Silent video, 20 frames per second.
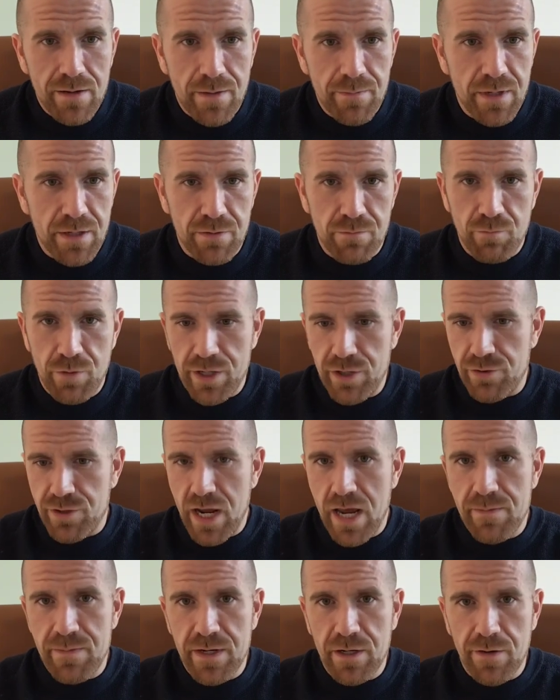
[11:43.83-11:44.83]
I mean, what you're
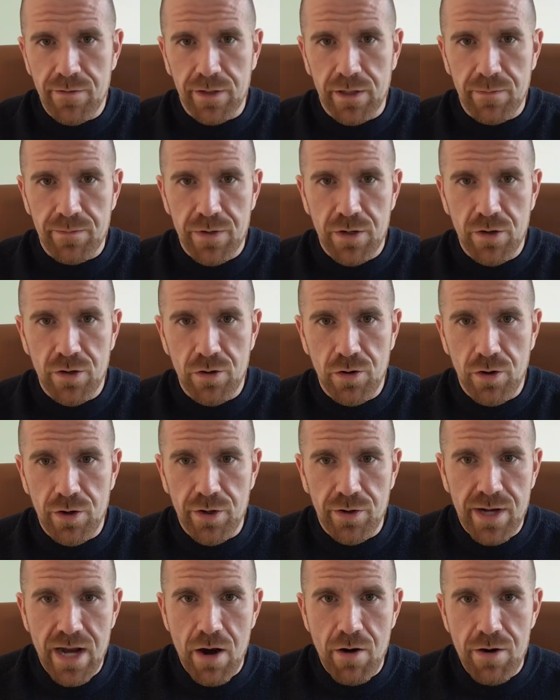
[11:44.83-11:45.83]
typing on the computer or
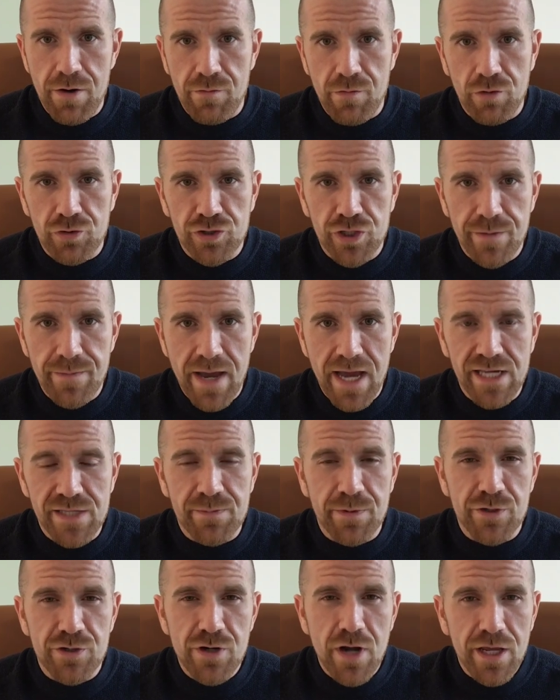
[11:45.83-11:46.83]
you're carrying grocery bags,
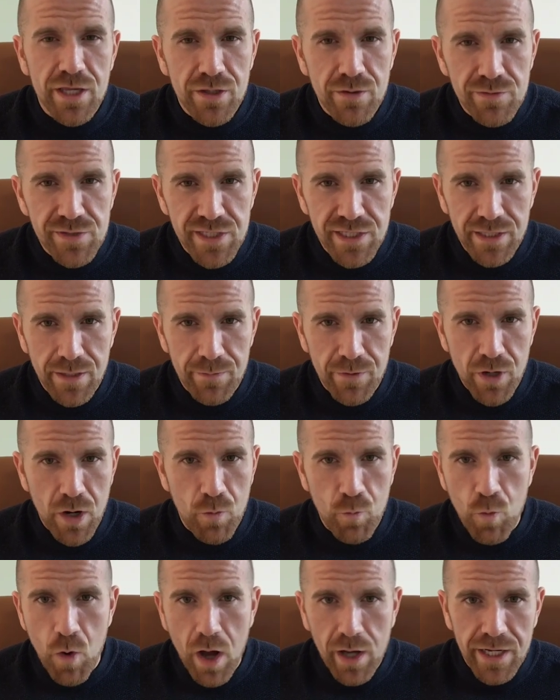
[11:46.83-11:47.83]
but you're not using them. You're
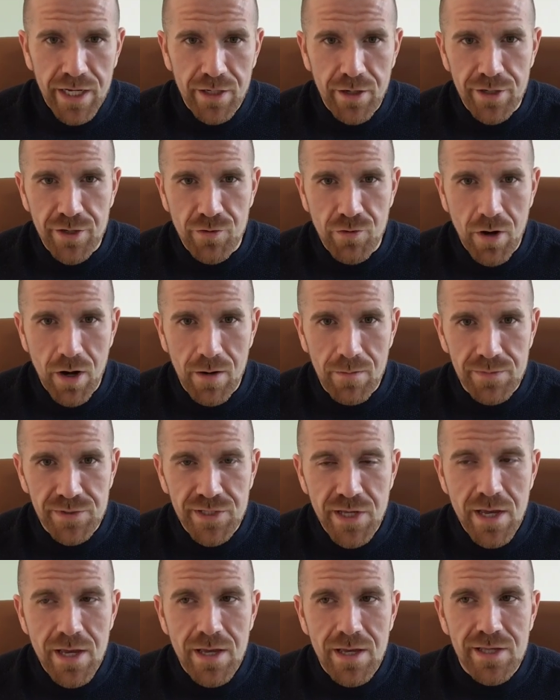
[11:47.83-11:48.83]
not walking on your arms.